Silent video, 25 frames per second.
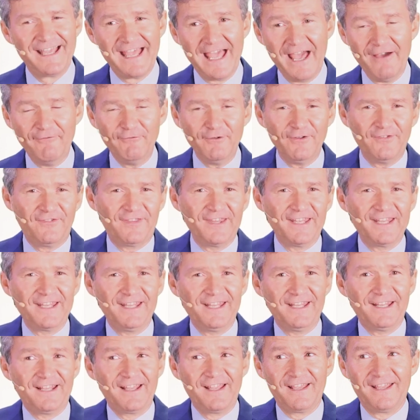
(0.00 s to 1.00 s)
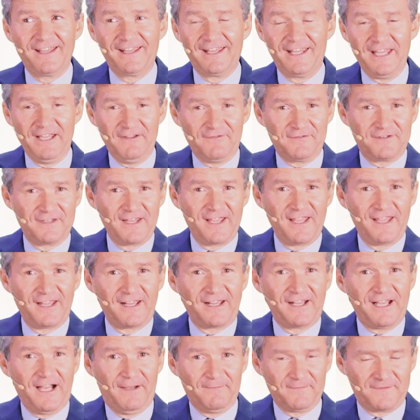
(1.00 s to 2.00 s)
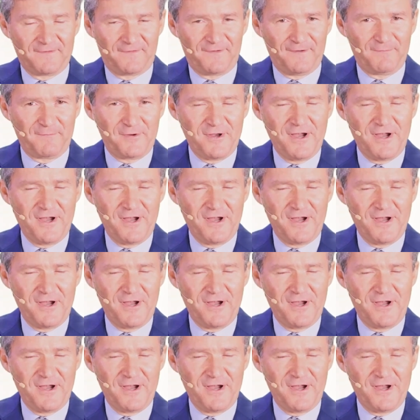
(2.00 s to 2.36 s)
Everything he gives comes from